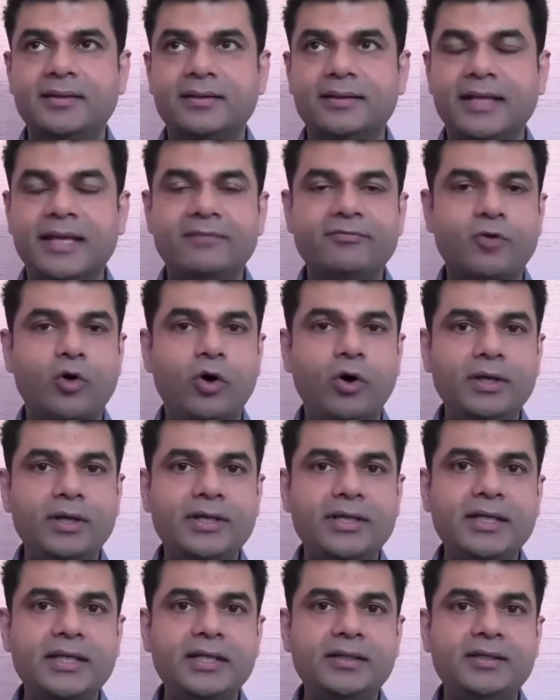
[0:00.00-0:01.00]
They have
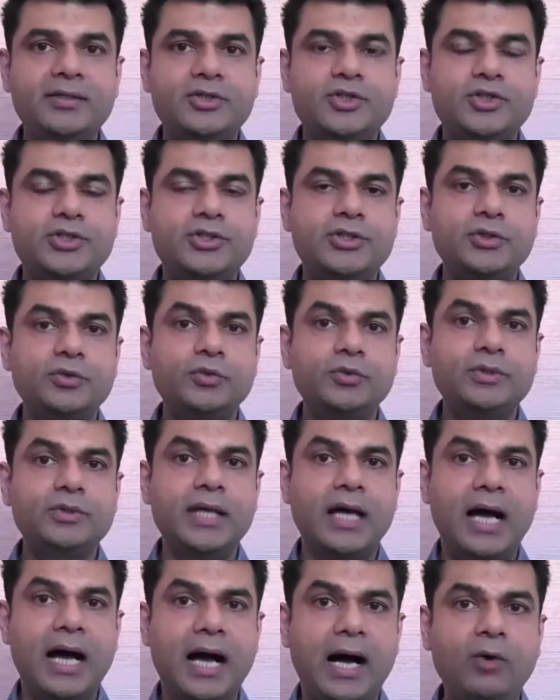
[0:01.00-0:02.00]
already
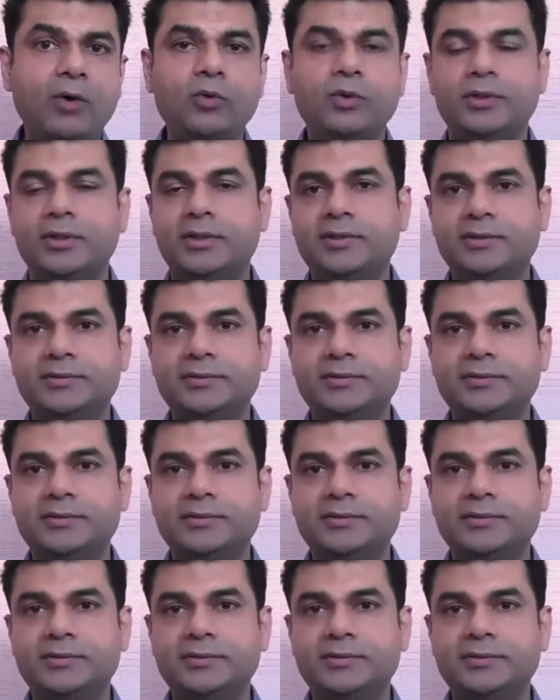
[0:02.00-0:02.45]
tuned out